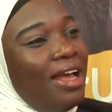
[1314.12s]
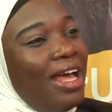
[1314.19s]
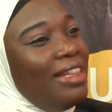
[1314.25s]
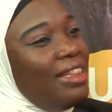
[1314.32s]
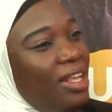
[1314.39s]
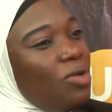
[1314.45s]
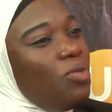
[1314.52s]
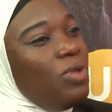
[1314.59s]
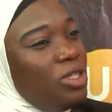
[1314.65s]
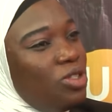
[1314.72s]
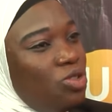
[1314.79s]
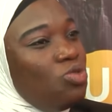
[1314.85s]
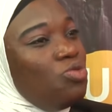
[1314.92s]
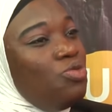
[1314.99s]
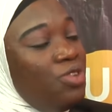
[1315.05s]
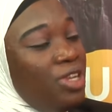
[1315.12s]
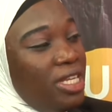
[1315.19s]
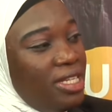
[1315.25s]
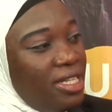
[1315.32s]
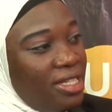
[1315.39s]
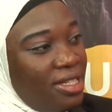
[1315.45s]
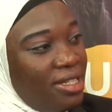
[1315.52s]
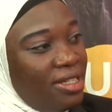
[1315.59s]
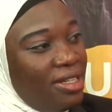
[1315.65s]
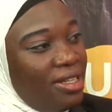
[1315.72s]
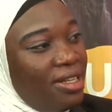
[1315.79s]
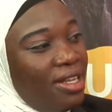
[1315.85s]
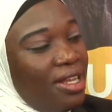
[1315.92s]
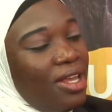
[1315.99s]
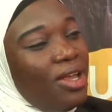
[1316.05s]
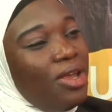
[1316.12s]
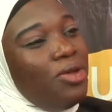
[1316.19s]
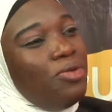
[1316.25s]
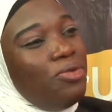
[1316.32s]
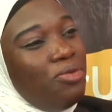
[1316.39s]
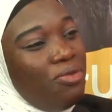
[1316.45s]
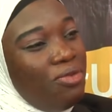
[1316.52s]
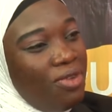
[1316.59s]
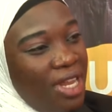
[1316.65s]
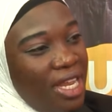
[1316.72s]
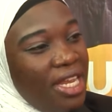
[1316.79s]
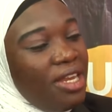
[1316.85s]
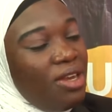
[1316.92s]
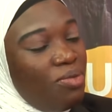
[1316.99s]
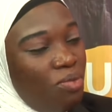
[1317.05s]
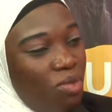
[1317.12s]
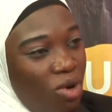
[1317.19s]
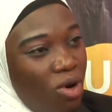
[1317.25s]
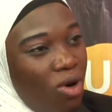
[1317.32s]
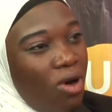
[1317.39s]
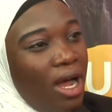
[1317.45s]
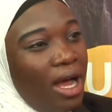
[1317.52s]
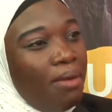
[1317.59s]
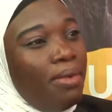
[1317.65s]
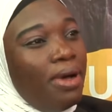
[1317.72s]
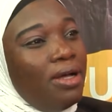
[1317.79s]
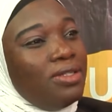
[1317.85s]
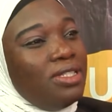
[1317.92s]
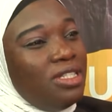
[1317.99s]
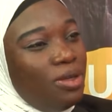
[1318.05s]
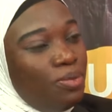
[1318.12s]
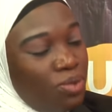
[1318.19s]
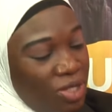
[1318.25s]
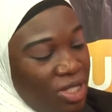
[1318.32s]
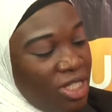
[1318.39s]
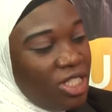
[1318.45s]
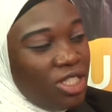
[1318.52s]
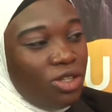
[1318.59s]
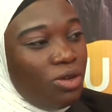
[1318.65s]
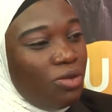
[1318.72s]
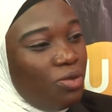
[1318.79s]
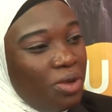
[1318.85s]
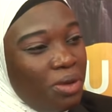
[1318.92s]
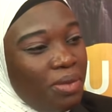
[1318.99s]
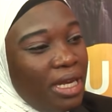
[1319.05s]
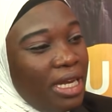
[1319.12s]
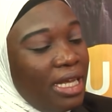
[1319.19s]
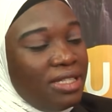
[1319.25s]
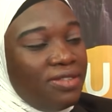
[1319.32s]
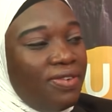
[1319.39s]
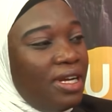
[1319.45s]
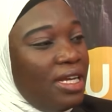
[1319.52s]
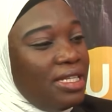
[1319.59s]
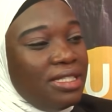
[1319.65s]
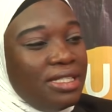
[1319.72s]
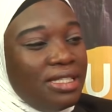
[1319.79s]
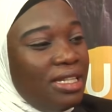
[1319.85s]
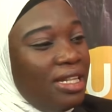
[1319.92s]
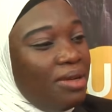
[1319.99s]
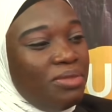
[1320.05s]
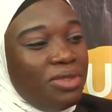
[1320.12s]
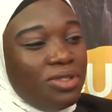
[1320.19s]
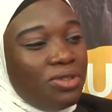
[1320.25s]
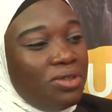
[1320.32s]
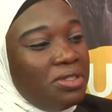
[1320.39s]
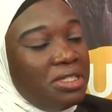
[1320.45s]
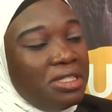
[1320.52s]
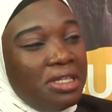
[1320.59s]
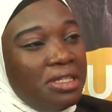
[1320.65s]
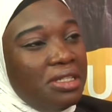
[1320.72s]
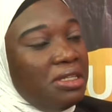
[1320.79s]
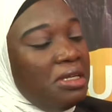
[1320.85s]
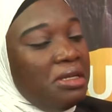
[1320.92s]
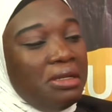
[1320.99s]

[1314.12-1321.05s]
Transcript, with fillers: I think we should read mm read more about the position of women as far as Islam is concerned.